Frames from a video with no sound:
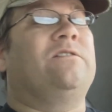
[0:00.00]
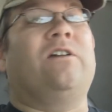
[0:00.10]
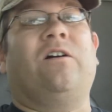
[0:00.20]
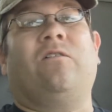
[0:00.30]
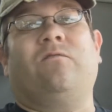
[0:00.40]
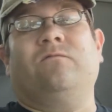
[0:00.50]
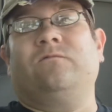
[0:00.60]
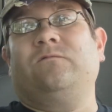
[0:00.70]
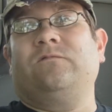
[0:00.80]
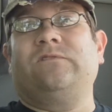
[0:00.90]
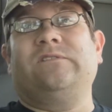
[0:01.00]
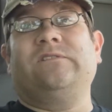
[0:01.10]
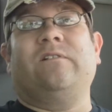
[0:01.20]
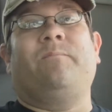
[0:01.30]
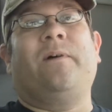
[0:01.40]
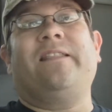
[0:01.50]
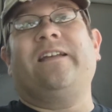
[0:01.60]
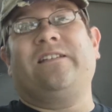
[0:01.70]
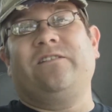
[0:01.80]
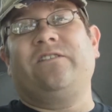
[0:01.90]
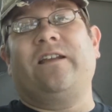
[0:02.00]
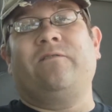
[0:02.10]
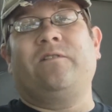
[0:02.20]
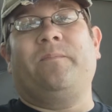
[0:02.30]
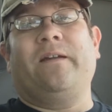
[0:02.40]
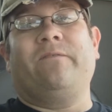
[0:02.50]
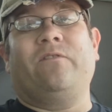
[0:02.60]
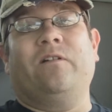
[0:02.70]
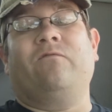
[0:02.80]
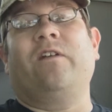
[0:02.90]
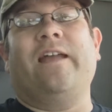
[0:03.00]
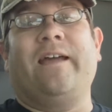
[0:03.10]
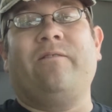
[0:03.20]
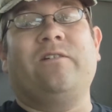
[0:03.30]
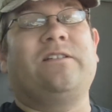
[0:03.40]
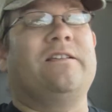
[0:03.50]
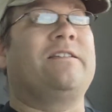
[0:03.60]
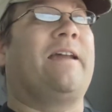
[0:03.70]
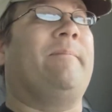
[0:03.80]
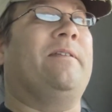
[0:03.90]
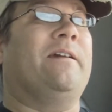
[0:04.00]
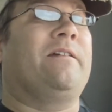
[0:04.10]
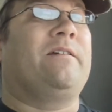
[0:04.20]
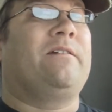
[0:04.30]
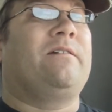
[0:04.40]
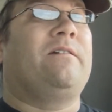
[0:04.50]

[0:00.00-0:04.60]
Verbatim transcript: So but they still said it was a Bigfoot. Ranae was a skeptic.